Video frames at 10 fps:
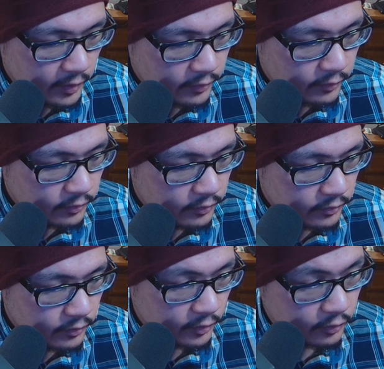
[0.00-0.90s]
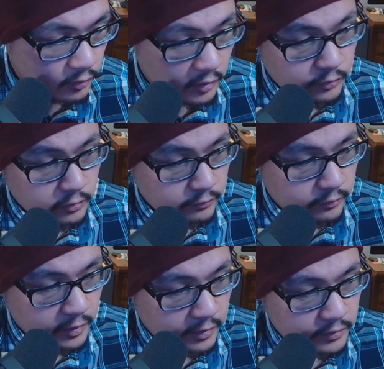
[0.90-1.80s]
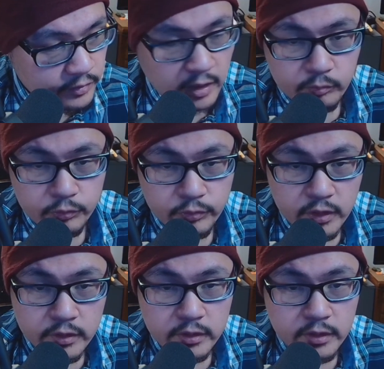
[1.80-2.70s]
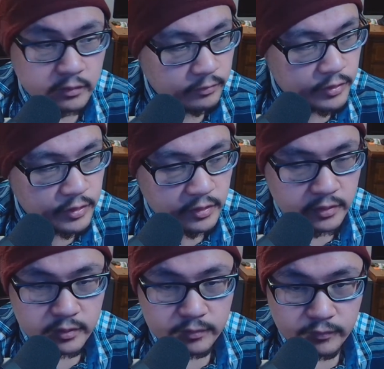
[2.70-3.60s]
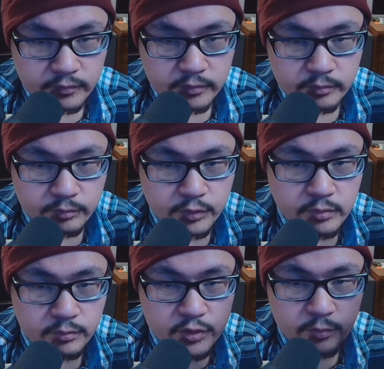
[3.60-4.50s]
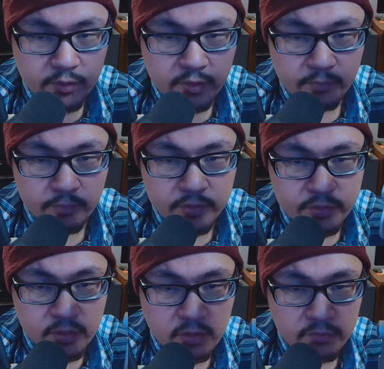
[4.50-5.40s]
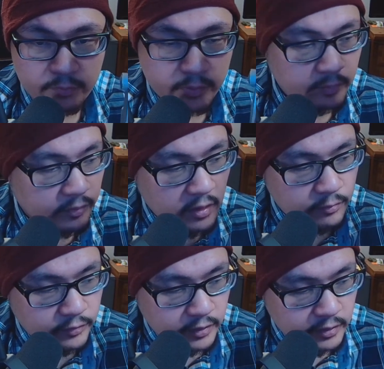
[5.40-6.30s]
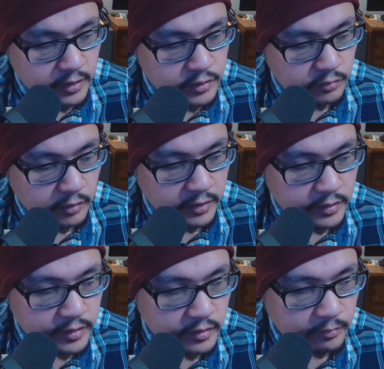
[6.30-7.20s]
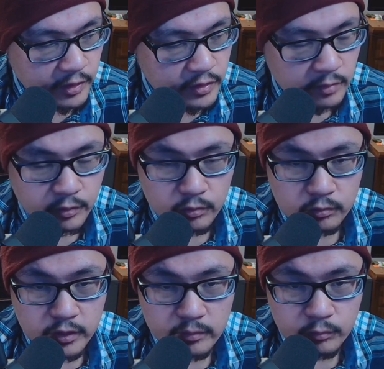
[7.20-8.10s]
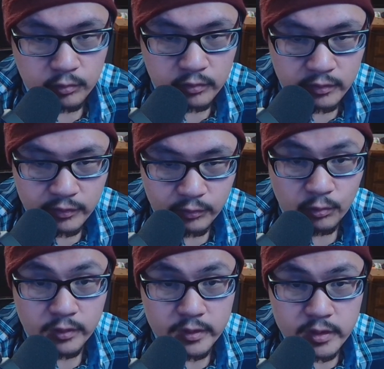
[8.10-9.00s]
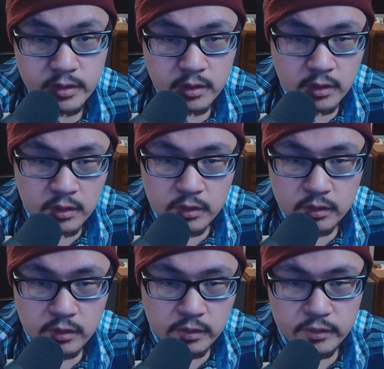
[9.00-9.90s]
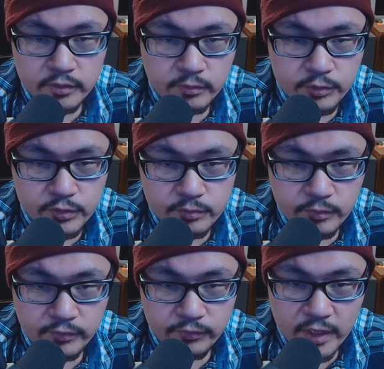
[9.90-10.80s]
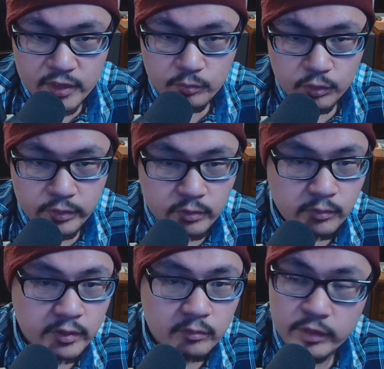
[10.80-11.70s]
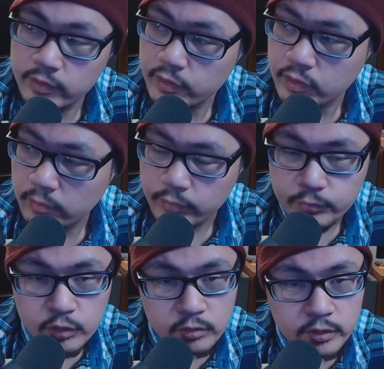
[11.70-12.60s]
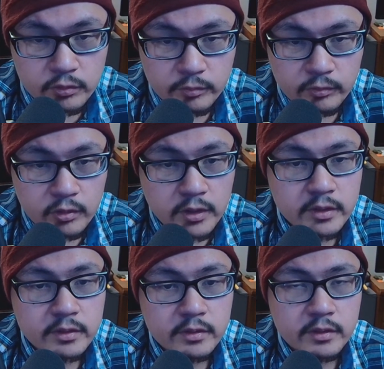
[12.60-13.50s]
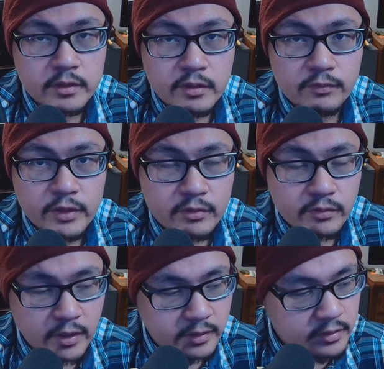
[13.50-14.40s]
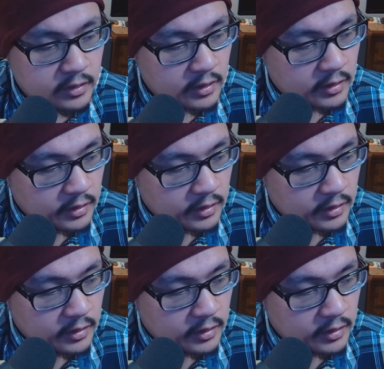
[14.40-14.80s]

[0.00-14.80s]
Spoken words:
Another good alternative to that is that Blue Yeti. I was pretty impressed by that myself, but the problem with the condenser mic is it picks up a whole lot more noise. There was my fans blowing away on my desktop computer here on my right, and I could definitely hear that.